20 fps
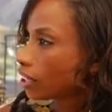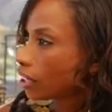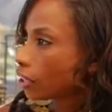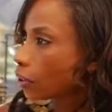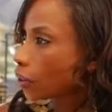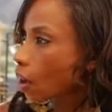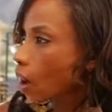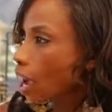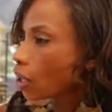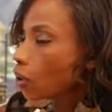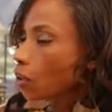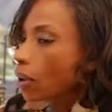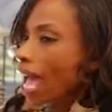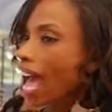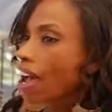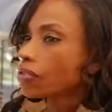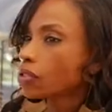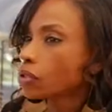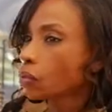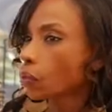I don't
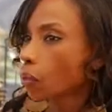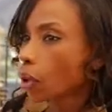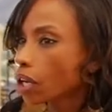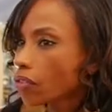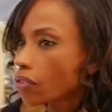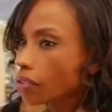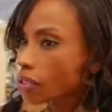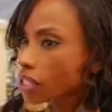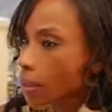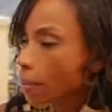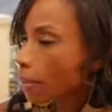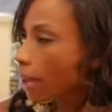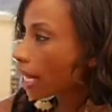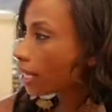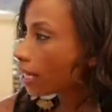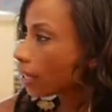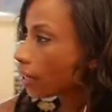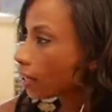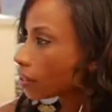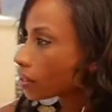have to work for
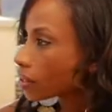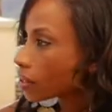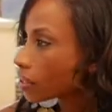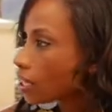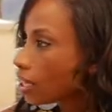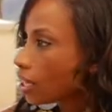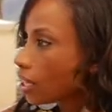somebody else.